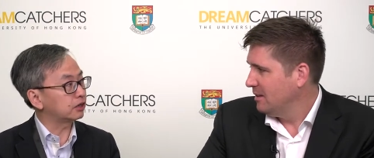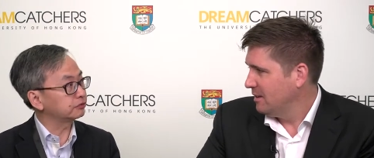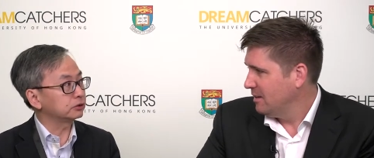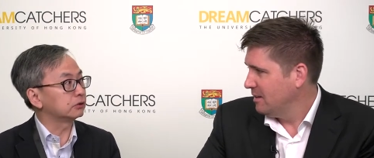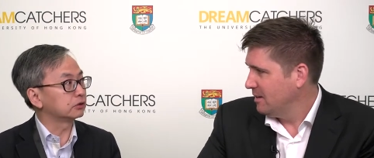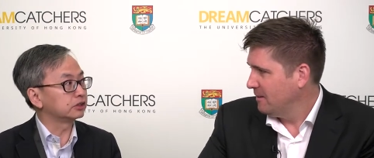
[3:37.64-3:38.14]

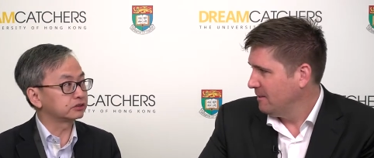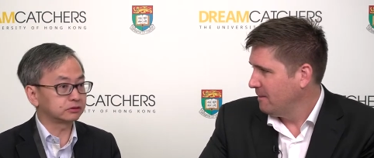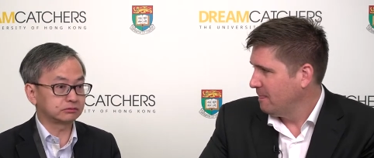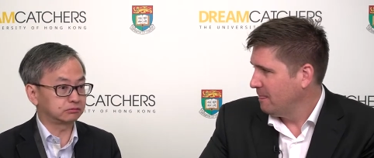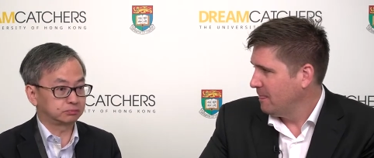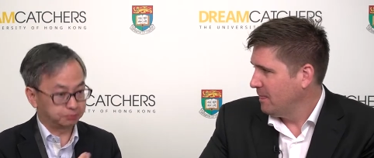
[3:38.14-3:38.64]
Speaker 1: after all,
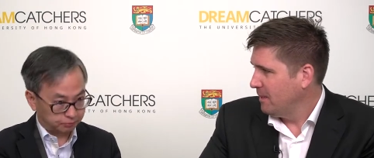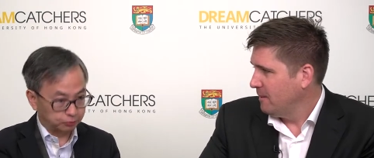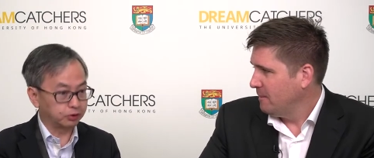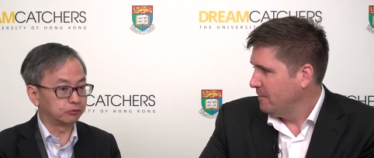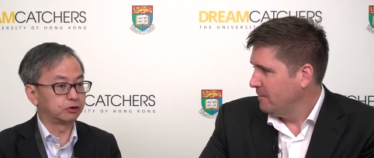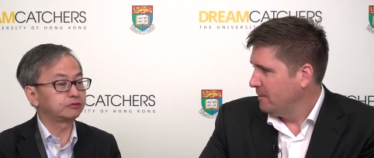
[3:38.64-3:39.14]
is
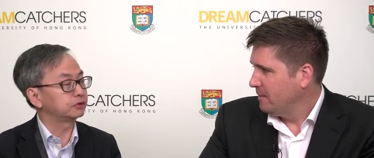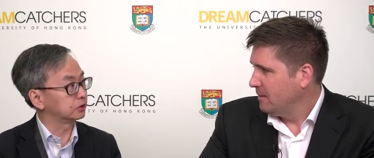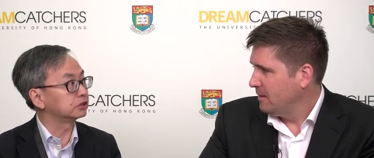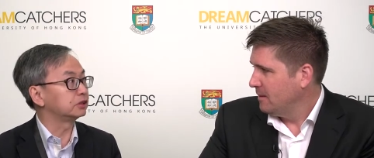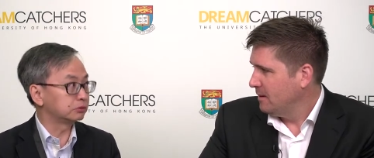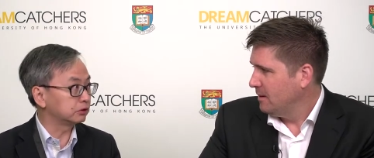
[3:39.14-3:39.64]
with,
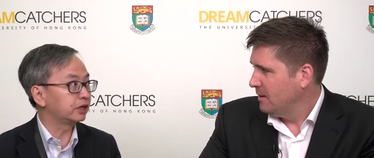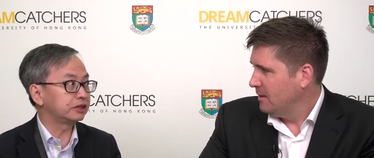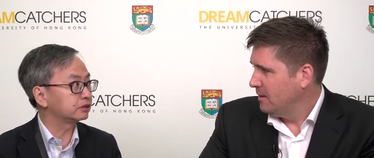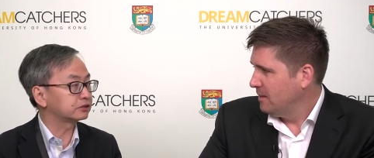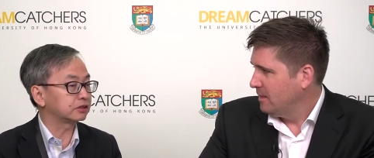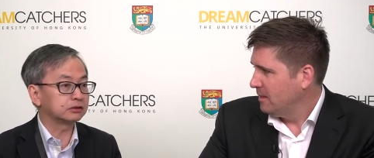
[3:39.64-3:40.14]
with the new
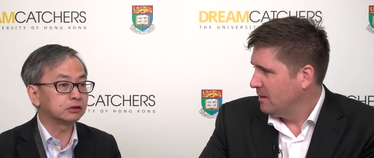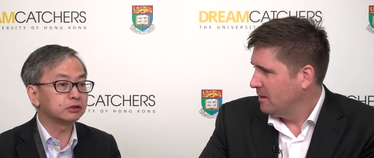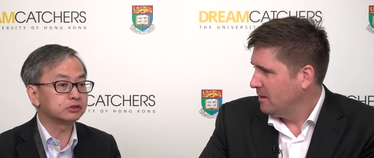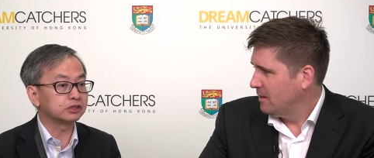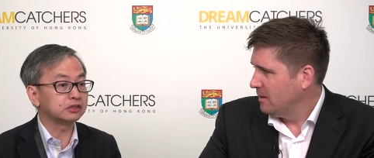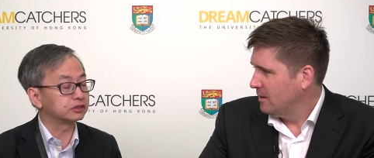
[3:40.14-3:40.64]
latest
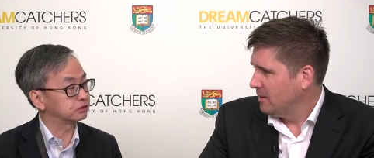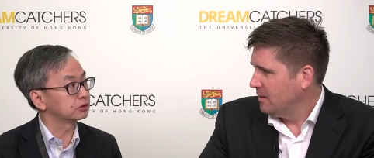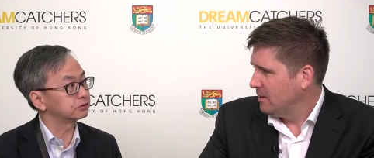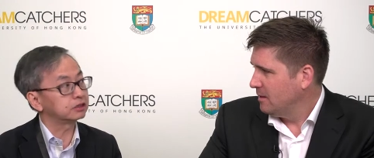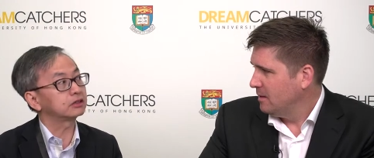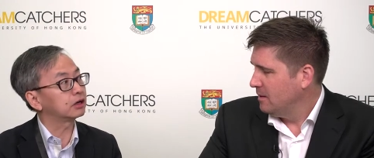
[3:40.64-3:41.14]
technology is
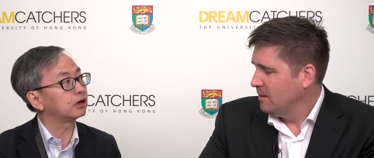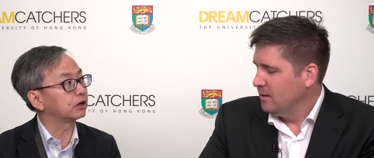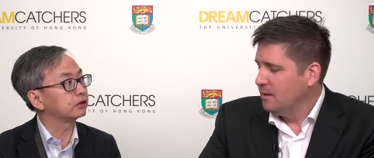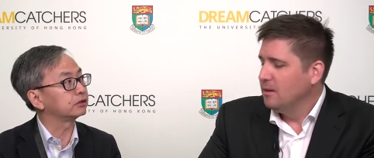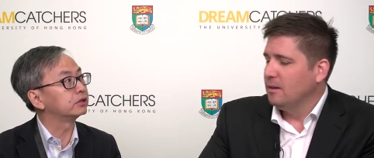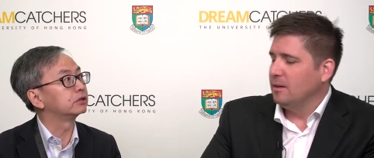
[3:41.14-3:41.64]
not that
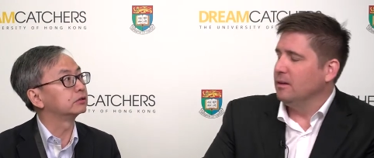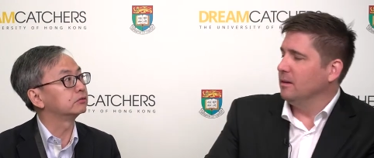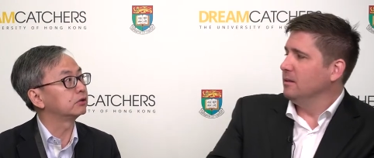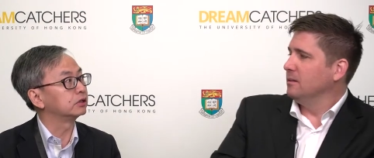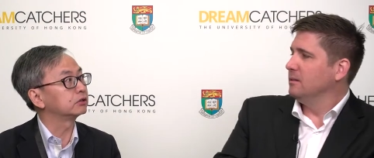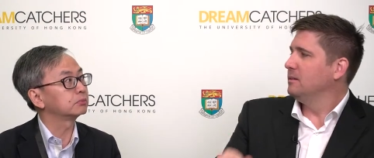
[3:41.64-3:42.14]
high, you
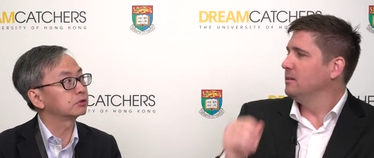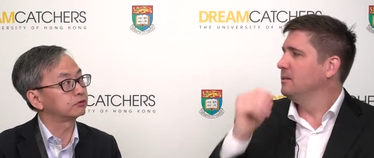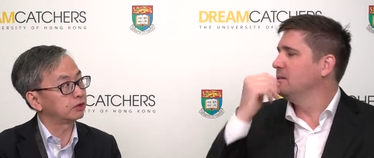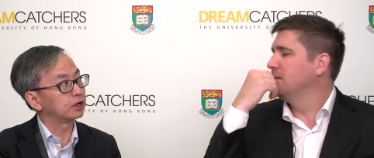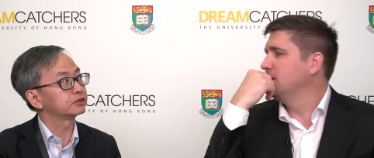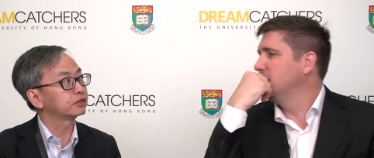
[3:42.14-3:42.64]
know, yeah. in terms
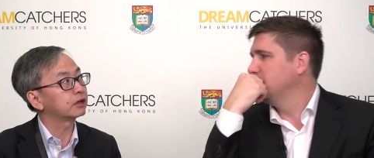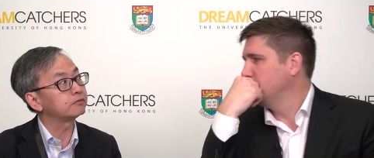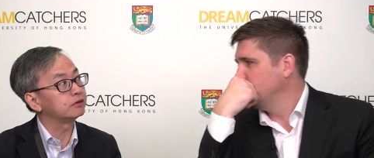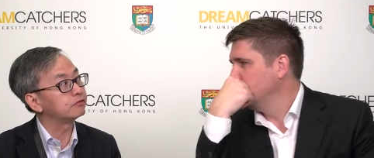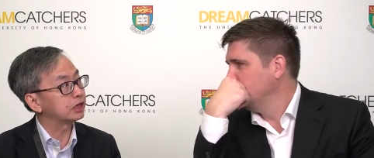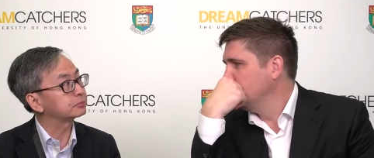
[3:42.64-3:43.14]
of uh,
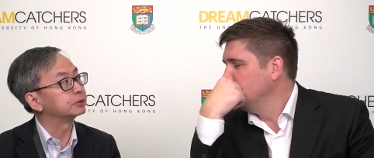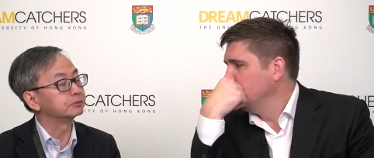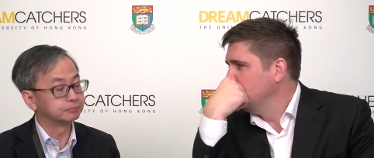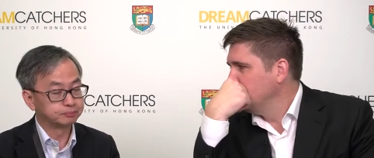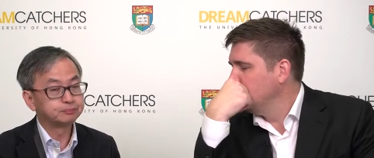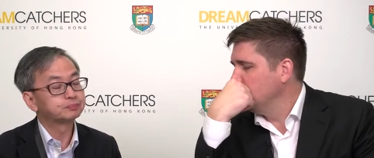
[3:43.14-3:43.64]
startup
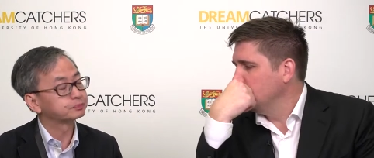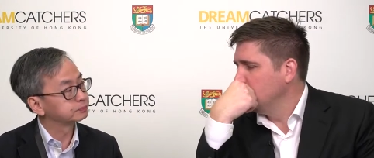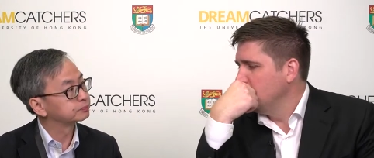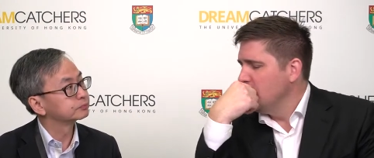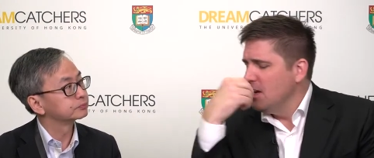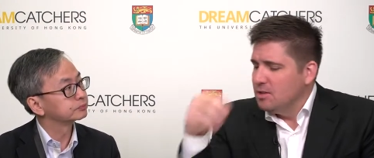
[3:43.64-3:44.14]
investment.
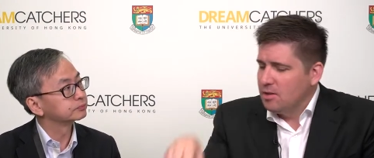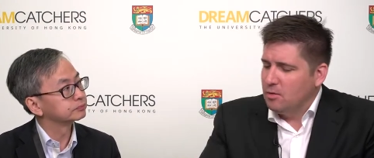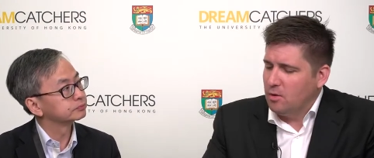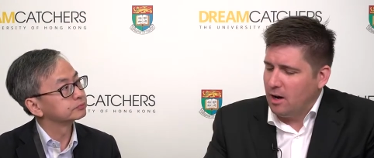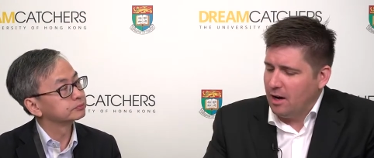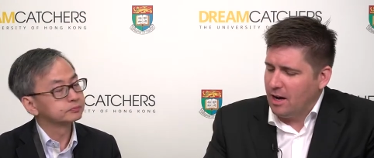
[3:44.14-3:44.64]
Speaker 2: Mm.
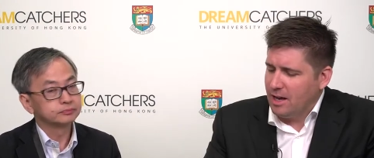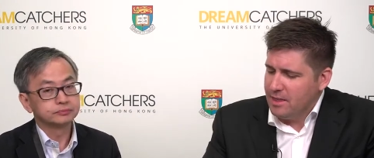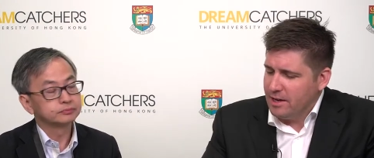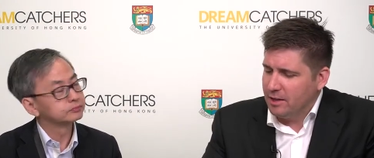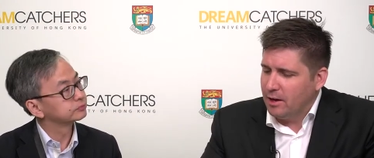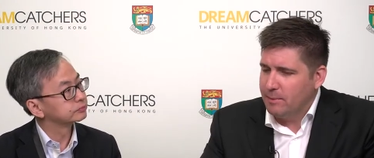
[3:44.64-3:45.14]
So I
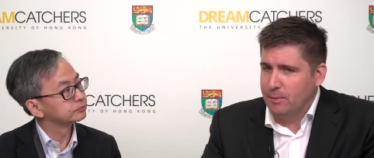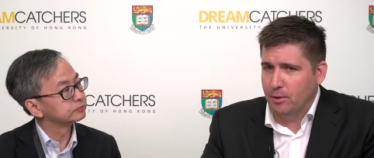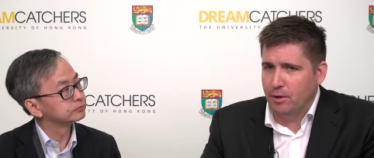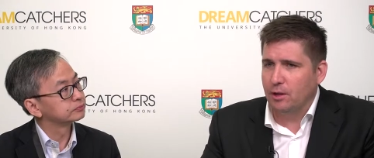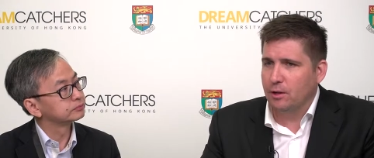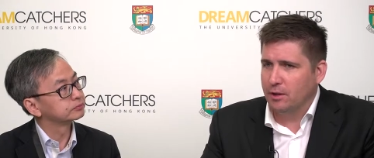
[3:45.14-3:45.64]
think a lot of
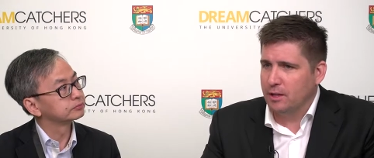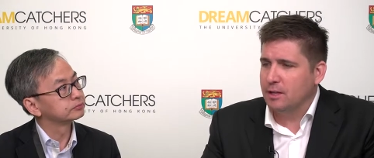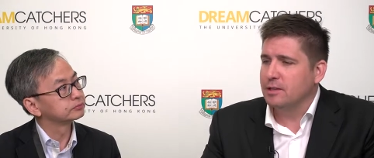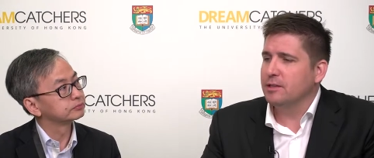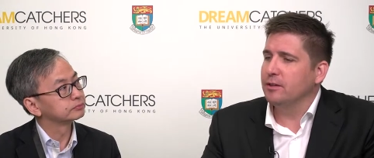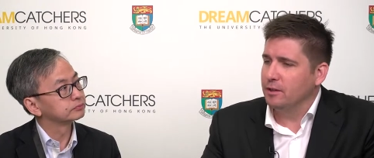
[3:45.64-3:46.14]
people are going to look
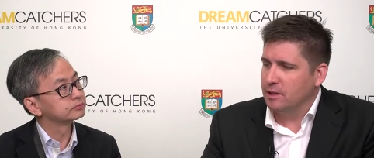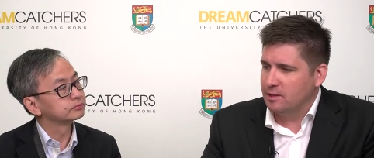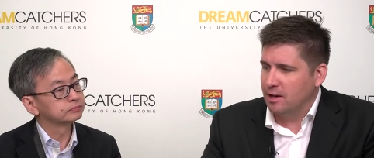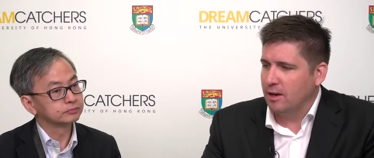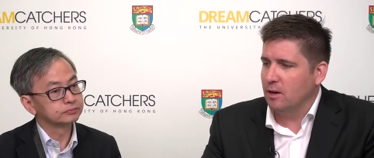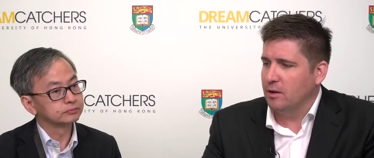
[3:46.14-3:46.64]
at this and they're
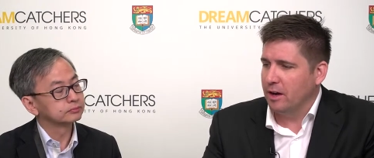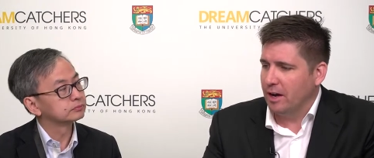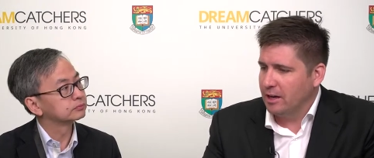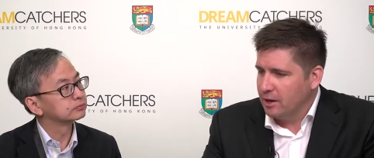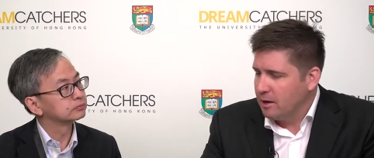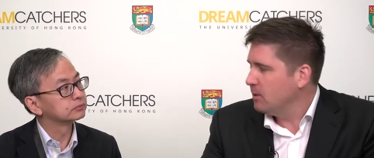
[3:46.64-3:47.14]
going to say,
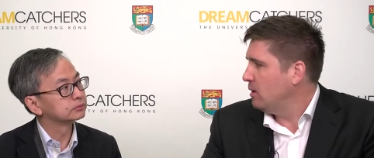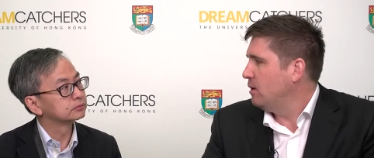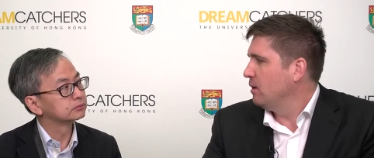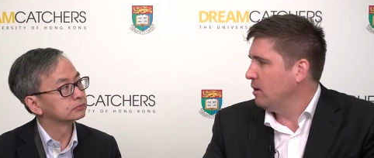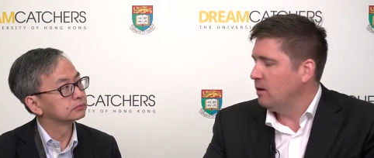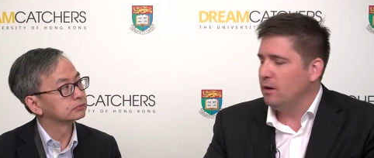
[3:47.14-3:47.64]
okay, I can come to
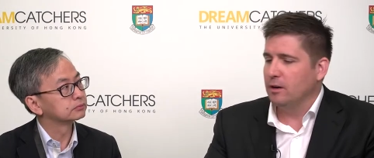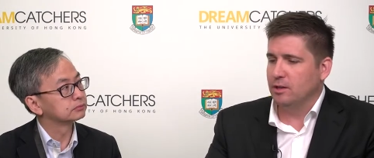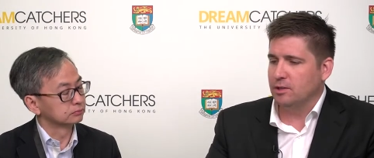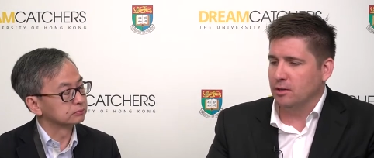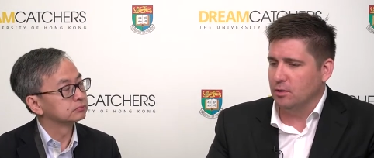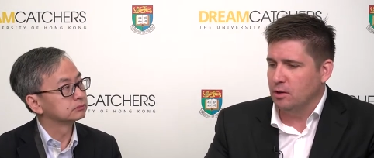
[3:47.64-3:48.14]
Hong
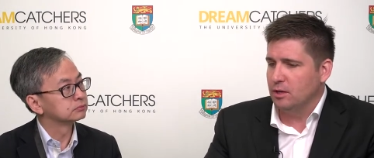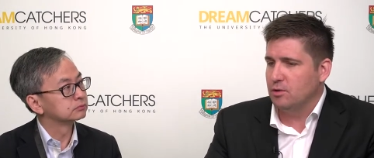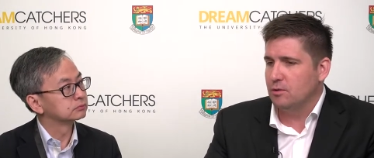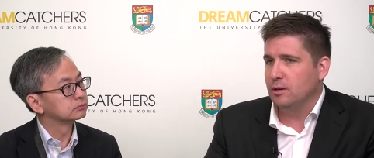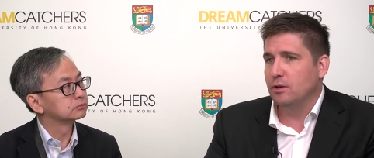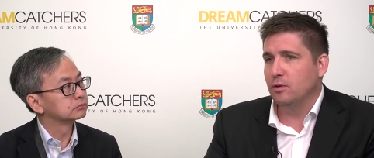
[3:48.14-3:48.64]
Kong. It's a good
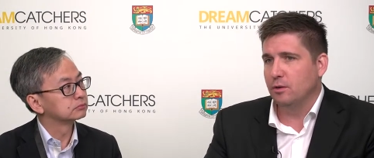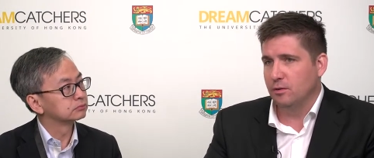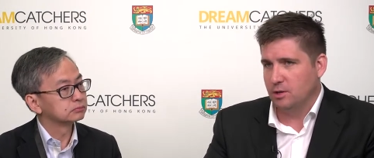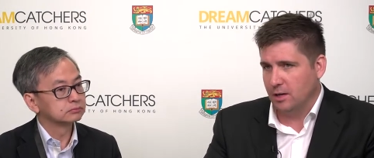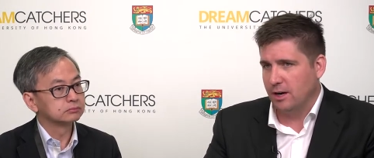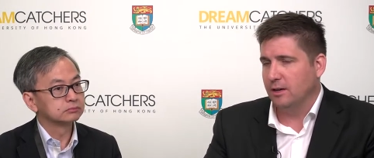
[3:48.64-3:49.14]
entry to
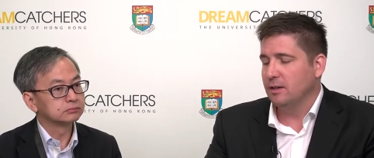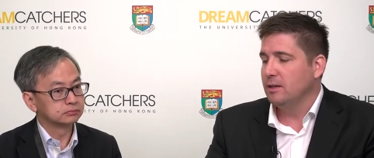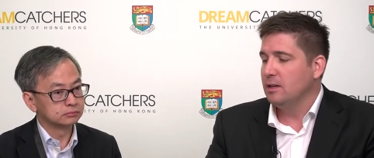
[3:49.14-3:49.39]
northern China,